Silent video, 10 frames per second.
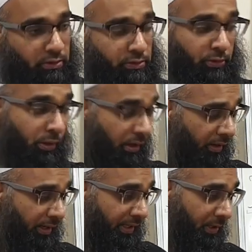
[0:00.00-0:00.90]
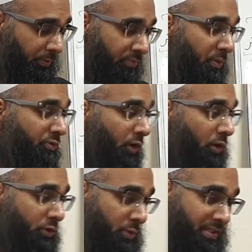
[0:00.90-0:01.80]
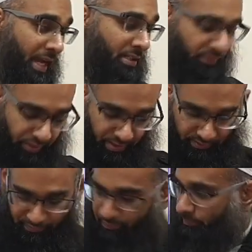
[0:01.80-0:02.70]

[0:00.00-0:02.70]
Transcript: So currently we've moved on to section 5,